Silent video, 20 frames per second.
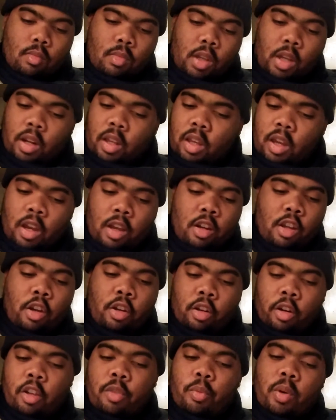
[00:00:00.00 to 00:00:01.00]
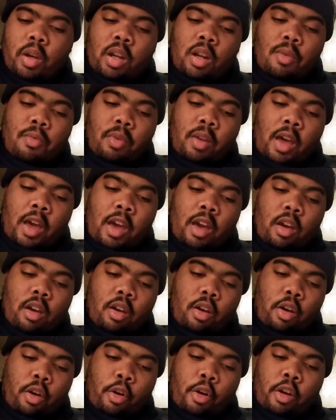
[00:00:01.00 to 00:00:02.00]
And again, you could do this with any flag,
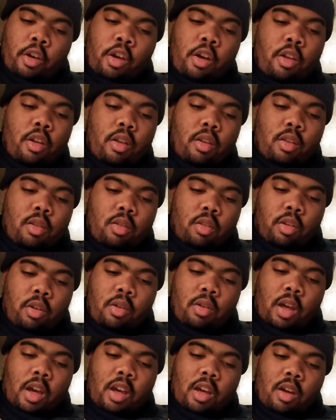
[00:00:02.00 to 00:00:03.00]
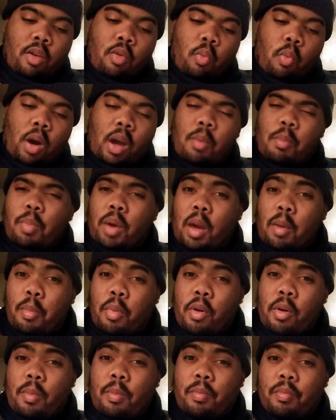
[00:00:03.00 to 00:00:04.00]
or you could do like a white
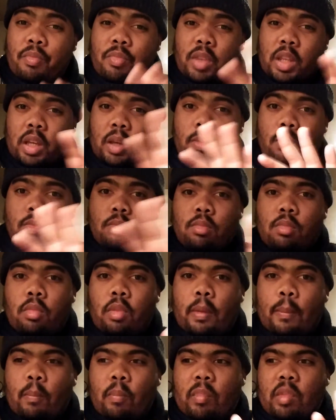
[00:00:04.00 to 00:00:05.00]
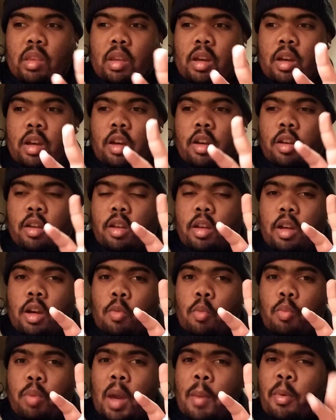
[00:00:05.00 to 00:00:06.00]
paper, like a
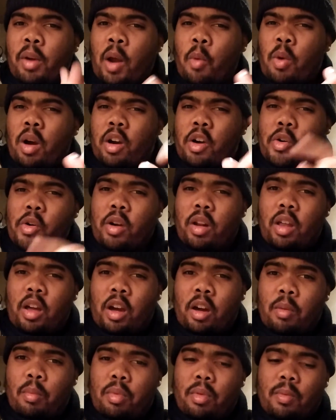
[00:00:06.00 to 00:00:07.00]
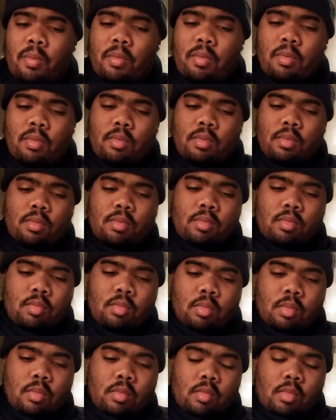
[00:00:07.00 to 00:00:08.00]
paper that won't curl up.
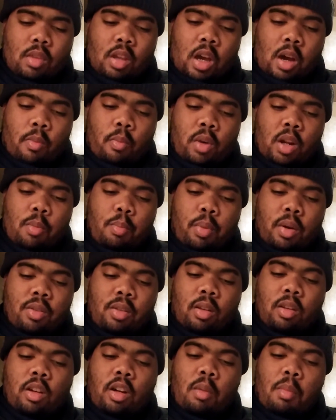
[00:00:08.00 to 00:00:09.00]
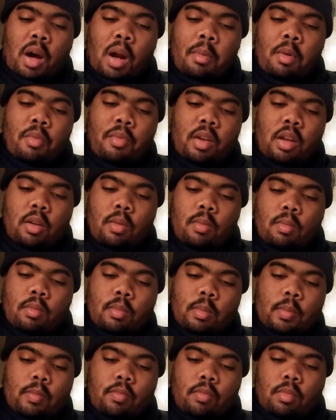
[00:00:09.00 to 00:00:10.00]
When you put something on the bottom of it,
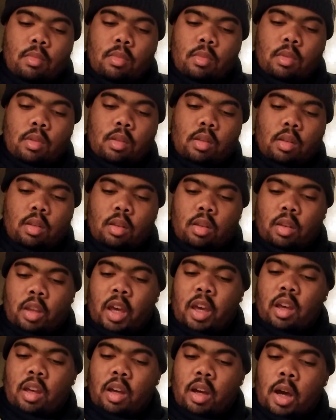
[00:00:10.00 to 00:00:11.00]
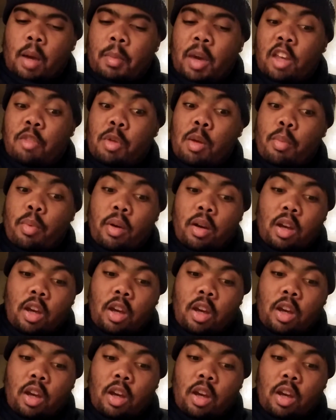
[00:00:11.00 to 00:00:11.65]
like HP